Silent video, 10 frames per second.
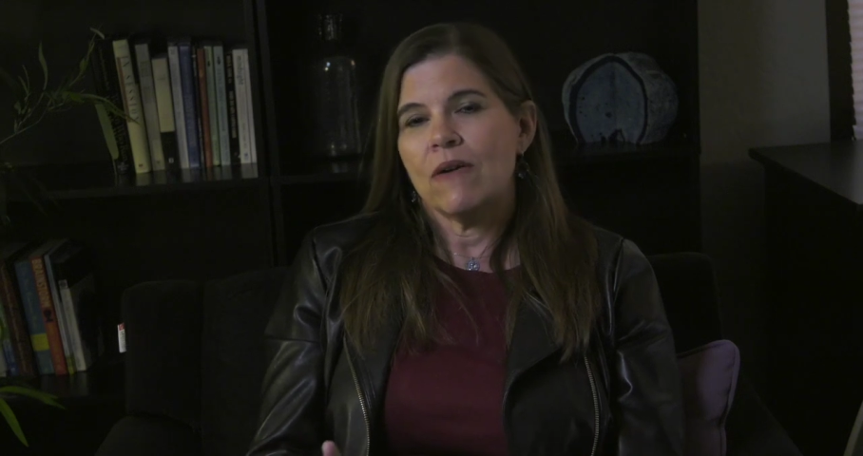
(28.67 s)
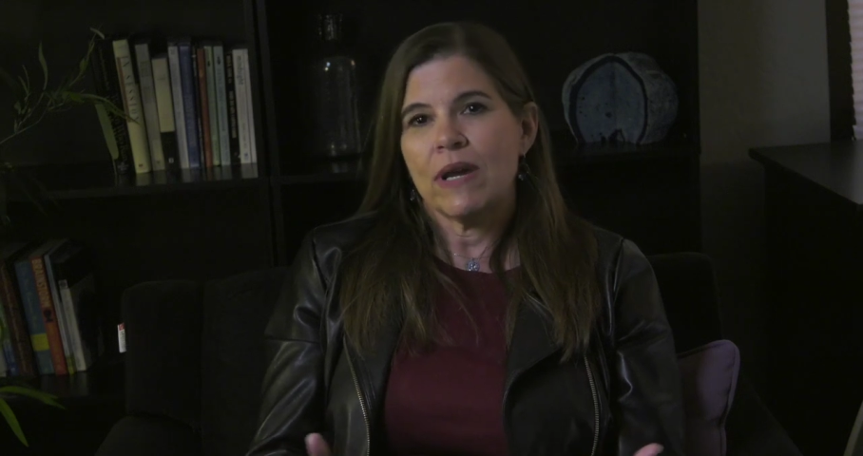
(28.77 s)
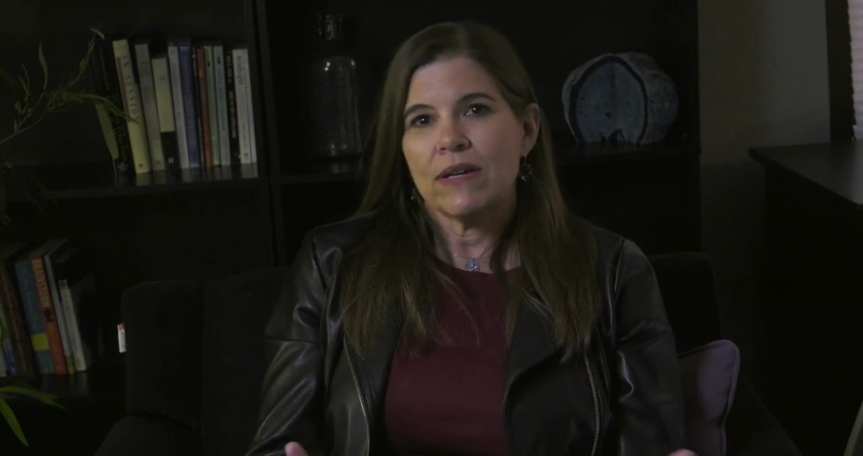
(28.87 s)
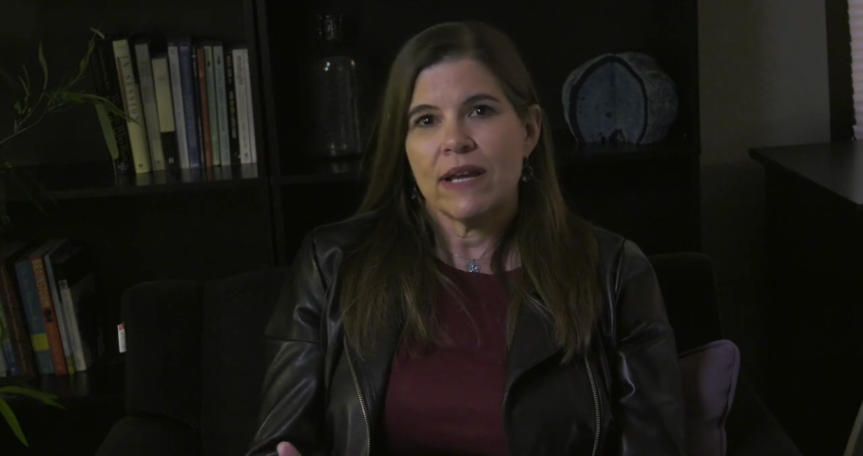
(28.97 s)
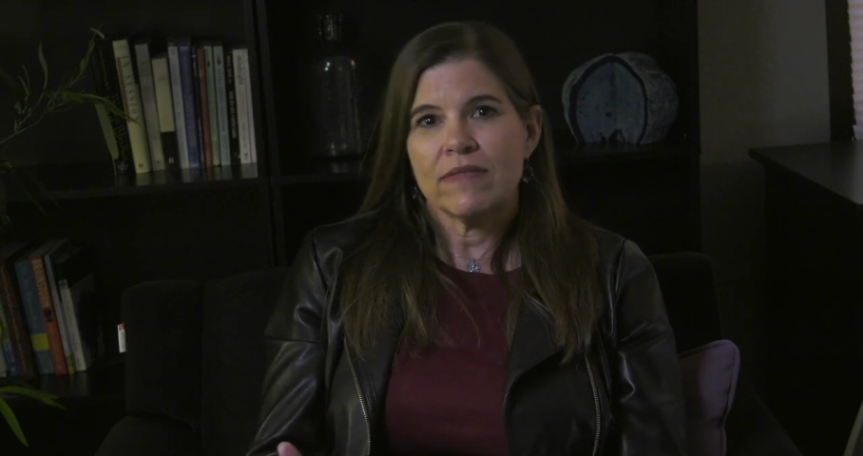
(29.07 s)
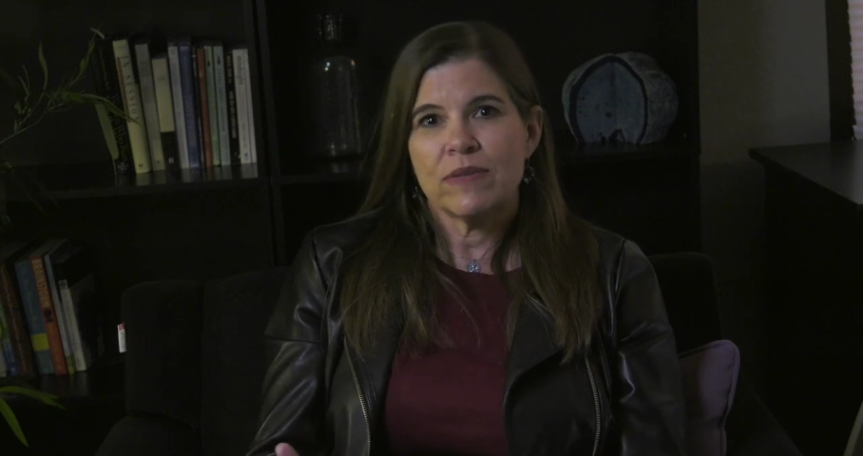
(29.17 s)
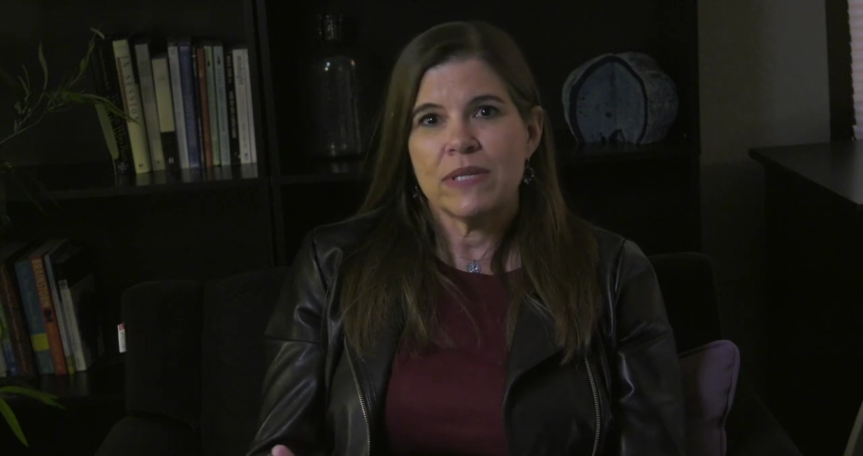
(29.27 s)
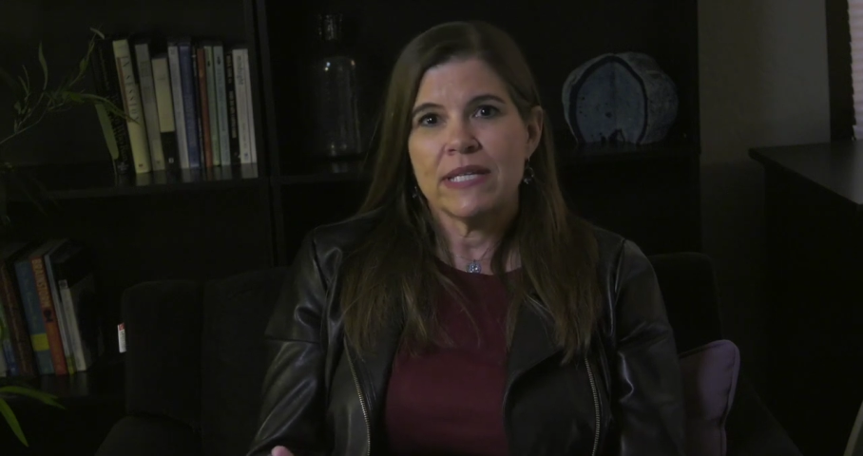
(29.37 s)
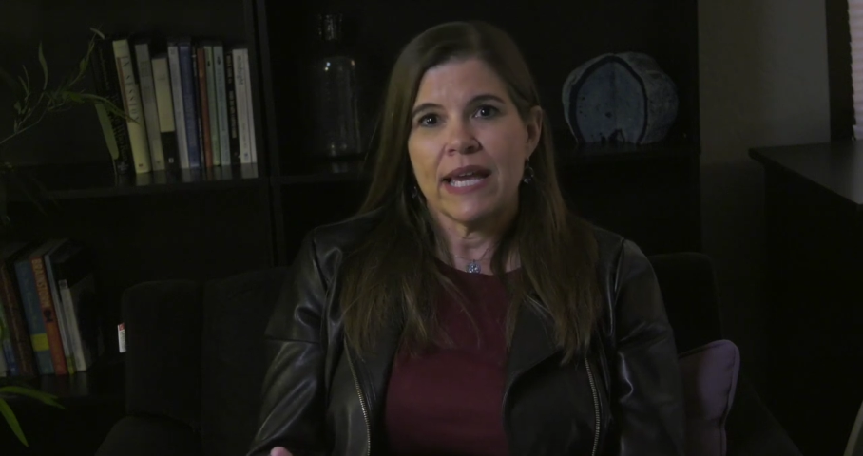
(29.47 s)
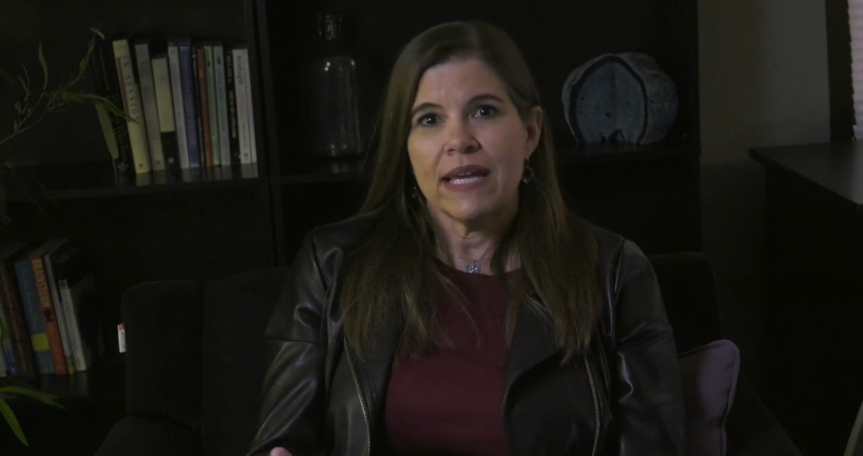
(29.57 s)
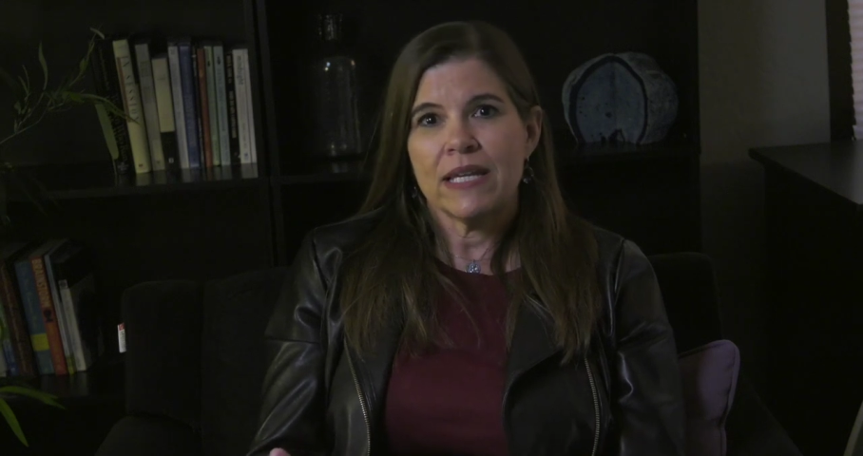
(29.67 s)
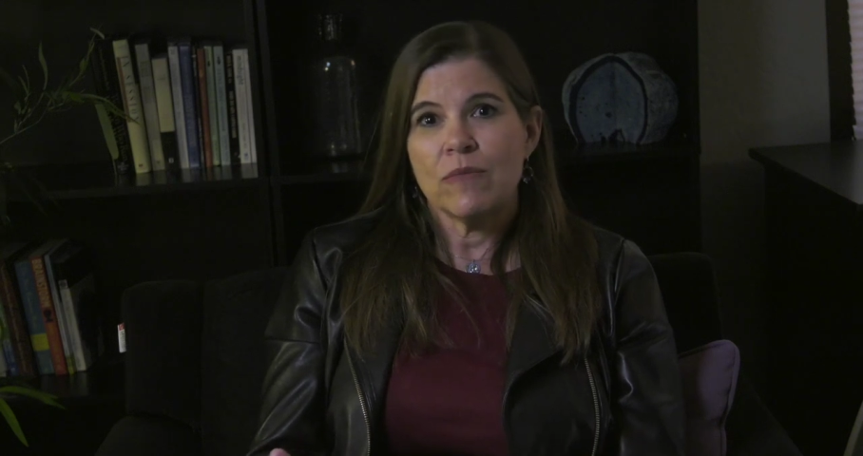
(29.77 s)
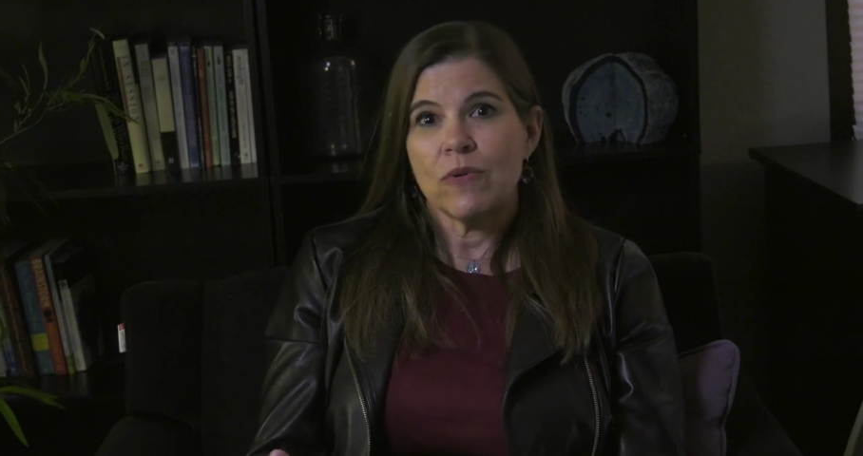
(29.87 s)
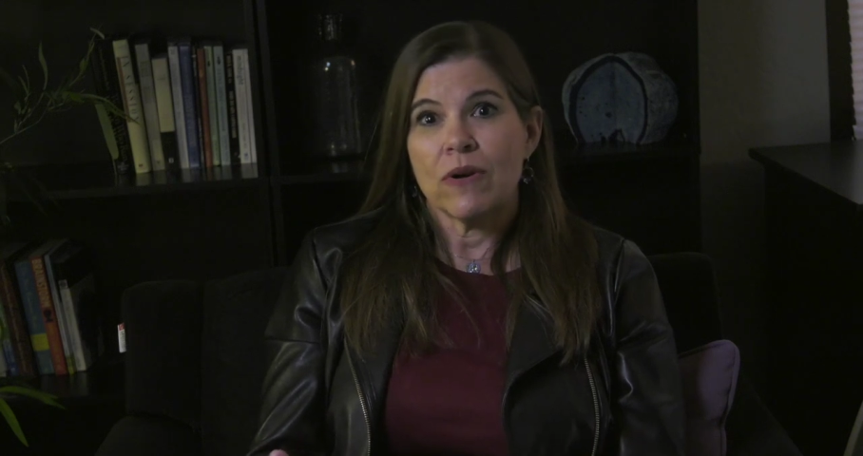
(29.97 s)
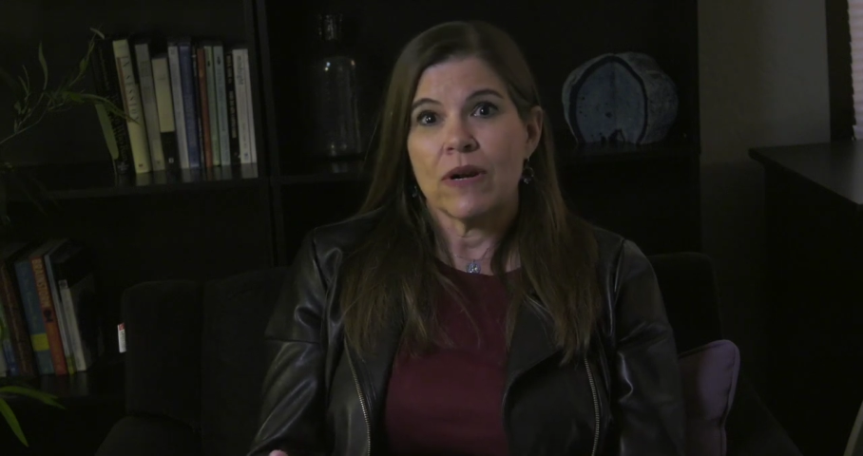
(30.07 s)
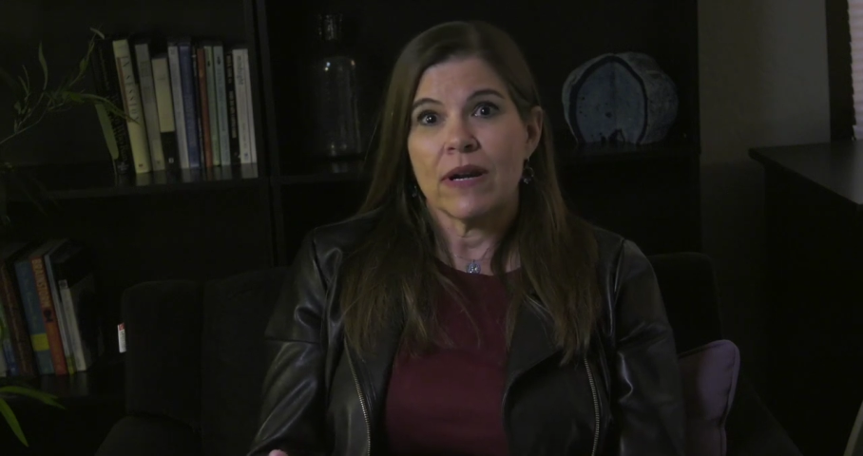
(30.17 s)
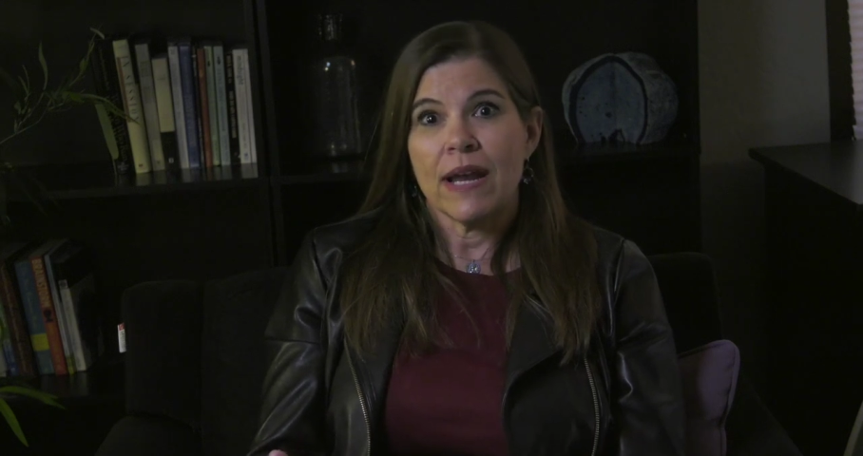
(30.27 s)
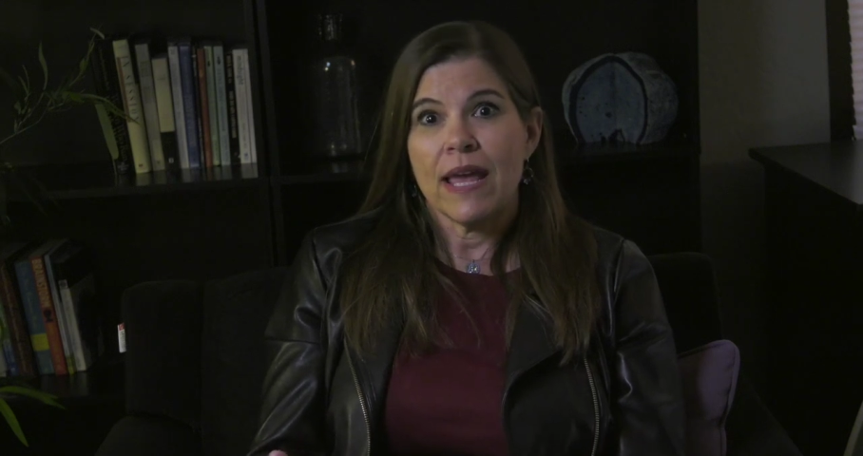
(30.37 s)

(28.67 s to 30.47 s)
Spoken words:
oh, I don't have to be gay anymore,